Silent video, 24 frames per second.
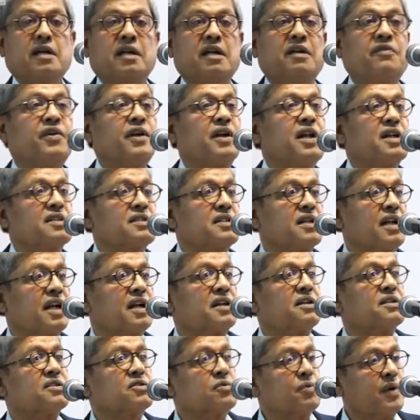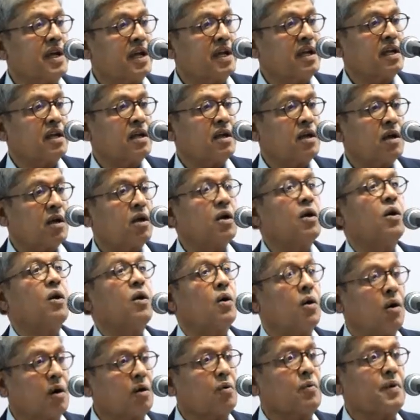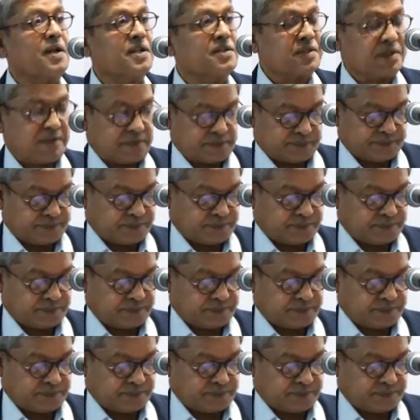if he doesn't get his way, always.